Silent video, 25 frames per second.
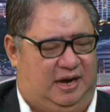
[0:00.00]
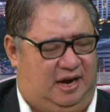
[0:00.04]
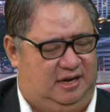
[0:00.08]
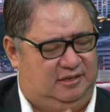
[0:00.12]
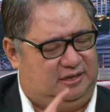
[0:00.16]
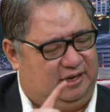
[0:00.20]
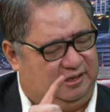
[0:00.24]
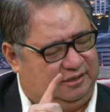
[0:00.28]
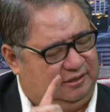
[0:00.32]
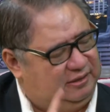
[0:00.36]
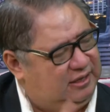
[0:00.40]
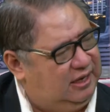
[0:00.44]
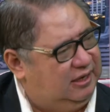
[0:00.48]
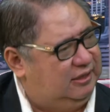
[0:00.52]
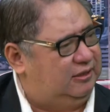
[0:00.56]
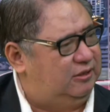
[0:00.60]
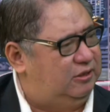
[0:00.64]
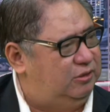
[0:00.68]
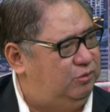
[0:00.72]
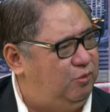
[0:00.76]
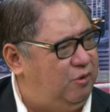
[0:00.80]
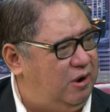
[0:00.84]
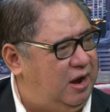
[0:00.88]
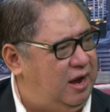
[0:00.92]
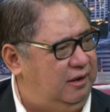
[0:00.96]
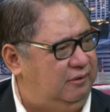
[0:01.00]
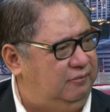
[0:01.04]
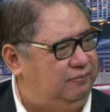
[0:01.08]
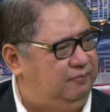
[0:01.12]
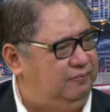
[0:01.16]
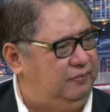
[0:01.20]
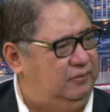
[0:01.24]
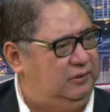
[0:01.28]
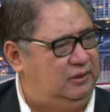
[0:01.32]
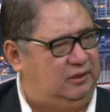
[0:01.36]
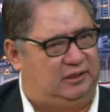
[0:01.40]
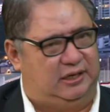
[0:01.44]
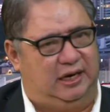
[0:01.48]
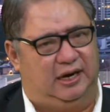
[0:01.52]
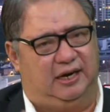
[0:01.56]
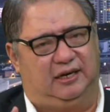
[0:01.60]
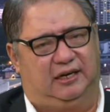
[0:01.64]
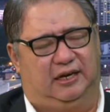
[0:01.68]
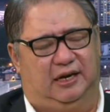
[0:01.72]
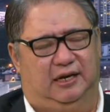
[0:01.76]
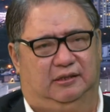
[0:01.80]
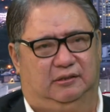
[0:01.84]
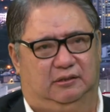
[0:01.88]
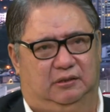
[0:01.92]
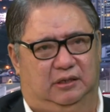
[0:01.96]
I said, that's one.
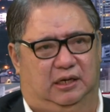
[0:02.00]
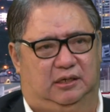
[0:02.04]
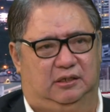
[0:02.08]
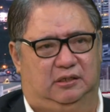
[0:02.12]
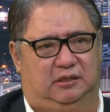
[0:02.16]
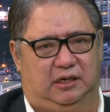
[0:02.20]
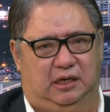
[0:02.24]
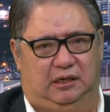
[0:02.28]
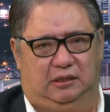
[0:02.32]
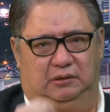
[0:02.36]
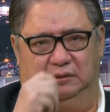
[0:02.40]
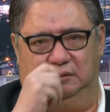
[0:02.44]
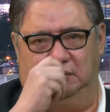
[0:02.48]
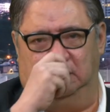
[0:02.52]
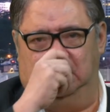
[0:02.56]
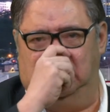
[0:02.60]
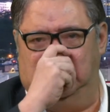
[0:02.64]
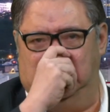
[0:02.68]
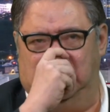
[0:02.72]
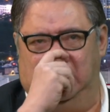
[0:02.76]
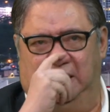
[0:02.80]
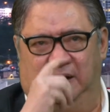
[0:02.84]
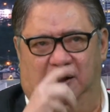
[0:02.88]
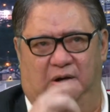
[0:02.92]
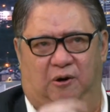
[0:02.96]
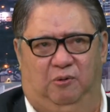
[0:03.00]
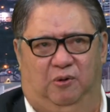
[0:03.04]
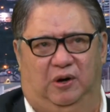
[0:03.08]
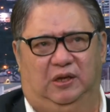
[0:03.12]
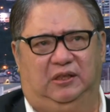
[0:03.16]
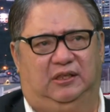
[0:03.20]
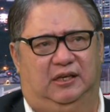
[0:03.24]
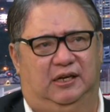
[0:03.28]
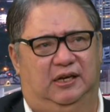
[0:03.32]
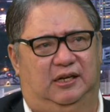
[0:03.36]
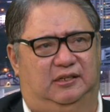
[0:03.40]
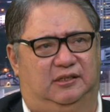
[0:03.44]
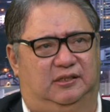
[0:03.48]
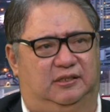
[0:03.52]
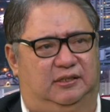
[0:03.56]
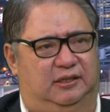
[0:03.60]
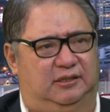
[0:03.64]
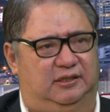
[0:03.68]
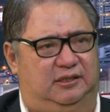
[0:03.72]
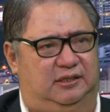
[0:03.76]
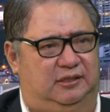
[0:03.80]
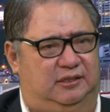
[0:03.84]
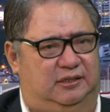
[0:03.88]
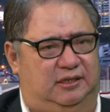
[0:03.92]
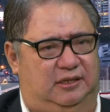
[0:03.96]
Second, I said, what else
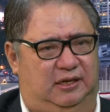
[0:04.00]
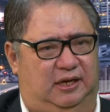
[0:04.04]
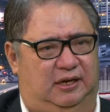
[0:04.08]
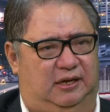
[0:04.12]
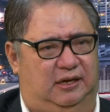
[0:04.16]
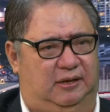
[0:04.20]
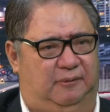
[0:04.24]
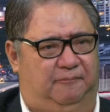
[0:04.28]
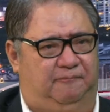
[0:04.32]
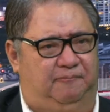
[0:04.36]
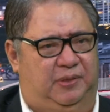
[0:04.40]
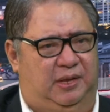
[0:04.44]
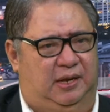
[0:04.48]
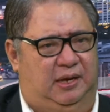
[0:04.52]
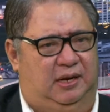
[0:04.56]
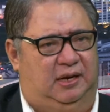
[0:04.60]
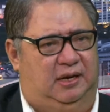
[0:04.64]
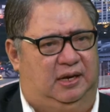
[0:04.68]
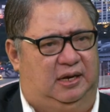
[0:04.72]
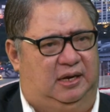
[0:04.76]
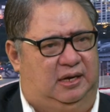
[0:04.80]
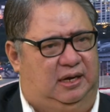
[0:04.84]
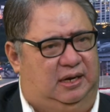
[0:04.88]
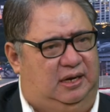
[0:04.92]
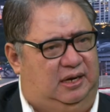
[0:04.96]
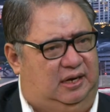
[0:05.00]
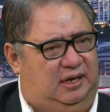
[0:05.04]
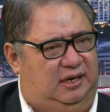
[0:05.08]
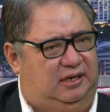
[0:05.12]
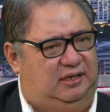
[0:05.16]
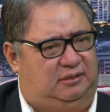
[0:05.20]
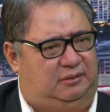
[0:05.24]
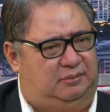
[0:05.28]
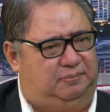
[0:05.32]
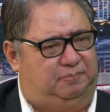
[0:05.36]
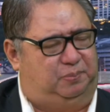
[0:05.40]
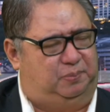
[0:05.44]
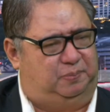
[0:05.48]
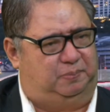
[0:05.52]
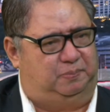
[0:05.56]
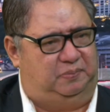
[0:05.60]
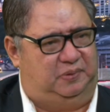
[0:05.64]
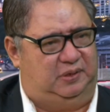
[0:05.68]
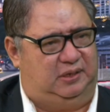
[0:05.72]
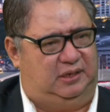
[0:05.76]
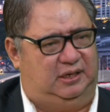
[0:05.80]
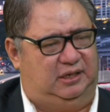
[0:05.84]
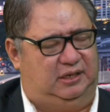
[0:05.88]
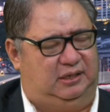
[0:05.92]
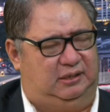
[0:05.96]
does he say?
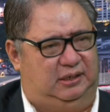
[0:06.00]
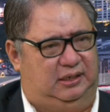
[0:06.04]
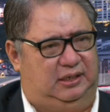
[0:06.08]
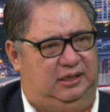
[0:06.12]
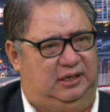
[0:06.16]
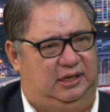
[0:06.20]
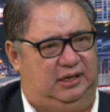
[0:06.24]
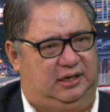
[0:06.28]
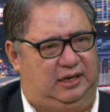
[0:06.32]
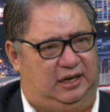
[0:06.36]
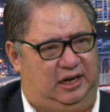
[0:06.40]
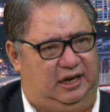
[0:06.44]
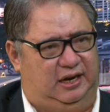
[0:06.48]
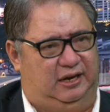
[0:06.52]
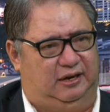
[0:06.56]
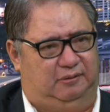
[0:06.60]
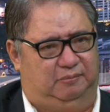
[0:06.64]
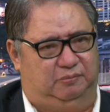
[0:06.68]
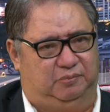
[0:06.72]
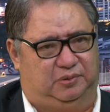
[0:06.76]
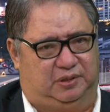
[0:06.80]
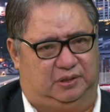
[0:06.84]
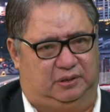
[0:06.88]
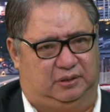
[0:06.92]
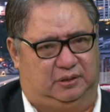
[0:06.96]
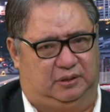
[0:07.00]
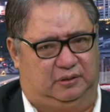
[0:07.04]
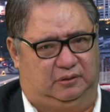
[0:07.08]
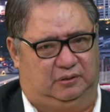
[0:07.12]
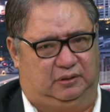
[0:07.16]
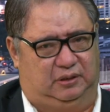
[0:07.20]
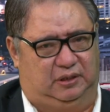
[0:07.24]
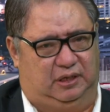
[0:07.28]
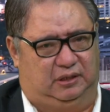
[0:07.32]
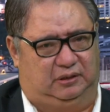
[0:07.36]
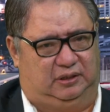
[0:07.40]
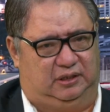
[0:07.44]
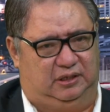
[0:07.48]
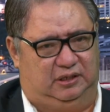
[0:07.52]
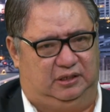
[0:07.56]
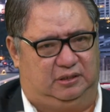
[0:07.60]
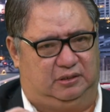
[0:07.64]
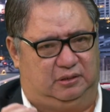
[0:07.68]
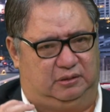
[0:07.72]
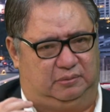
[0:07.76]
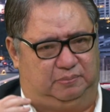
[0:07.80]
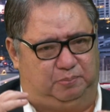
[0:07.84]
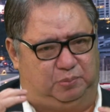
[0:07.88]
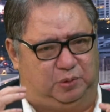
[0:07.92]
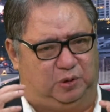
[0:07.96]
He claims that
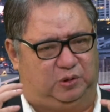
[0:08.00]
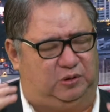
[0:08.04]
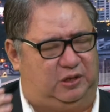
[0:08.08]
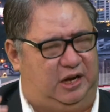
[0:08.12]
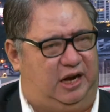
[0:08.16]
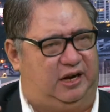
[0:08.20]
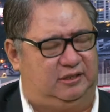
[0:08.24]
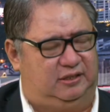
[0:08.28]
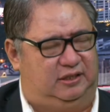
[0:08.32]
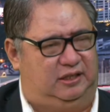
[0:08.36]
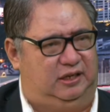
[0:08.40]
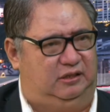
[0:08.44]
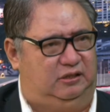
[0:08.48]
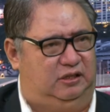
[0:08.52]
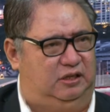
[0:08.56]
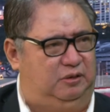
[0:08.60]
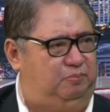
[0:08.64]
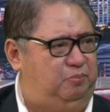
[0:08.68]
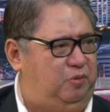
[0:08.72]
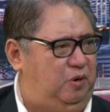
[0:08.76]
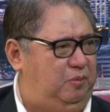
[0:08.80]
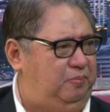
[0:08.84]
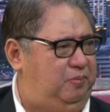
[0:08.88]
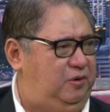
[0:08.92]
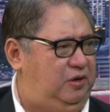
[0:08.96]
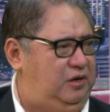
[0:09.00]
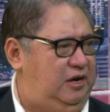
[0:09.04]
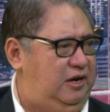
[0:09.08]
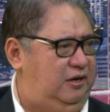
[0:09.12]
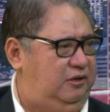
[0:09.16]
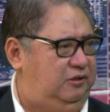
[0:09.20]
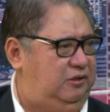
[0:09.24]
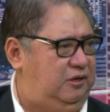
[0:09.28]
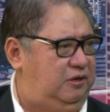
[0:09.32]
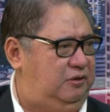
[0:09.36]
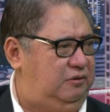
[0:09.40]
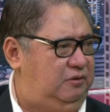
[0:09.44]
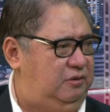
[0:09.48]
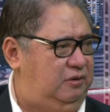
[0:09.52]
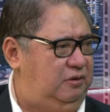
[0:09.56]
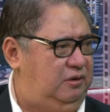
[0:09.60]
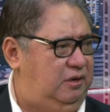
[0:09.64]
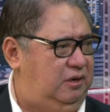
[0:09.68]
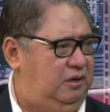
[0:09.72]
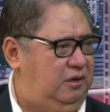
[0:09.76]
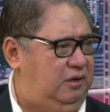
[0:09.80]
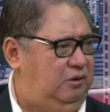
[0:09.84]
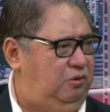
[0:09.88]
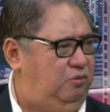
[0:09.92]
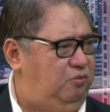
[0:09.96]
he's protecting the population.
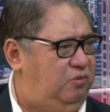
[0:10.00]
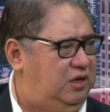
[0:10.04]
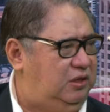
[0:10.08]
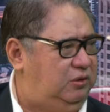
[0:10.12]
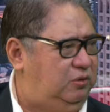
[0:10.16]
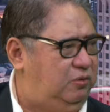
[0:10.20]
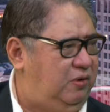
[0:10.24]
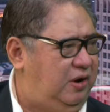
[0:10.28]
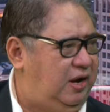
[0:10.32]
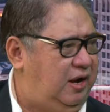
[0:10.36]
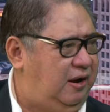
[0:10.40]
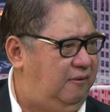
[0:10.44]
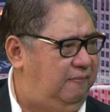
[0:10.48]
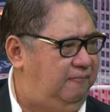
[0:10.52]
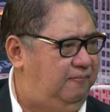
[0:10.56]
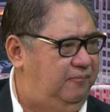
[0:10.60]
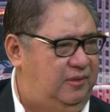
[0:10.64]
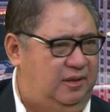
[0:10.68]
In what way?